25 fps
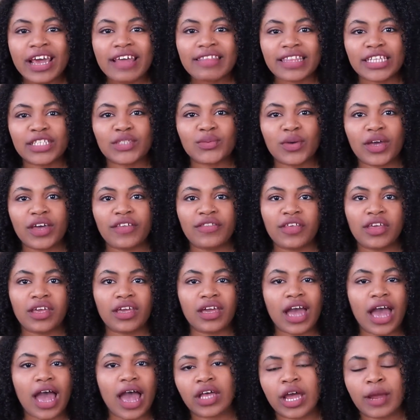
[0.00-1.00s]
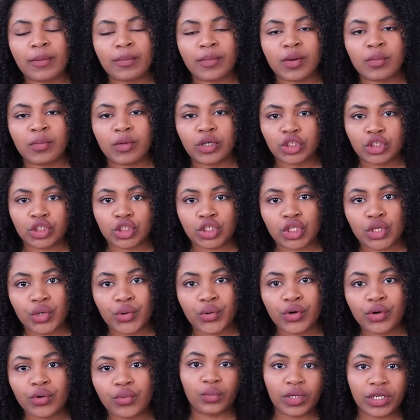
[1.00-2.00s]
That's why I think I'm a much
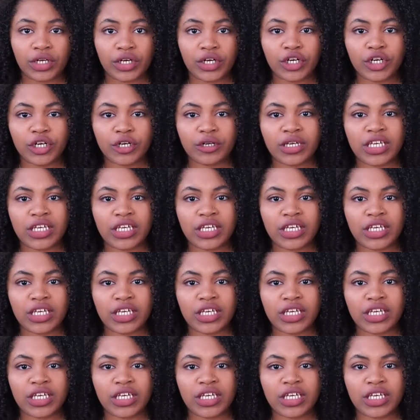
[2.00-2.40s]
slower reader,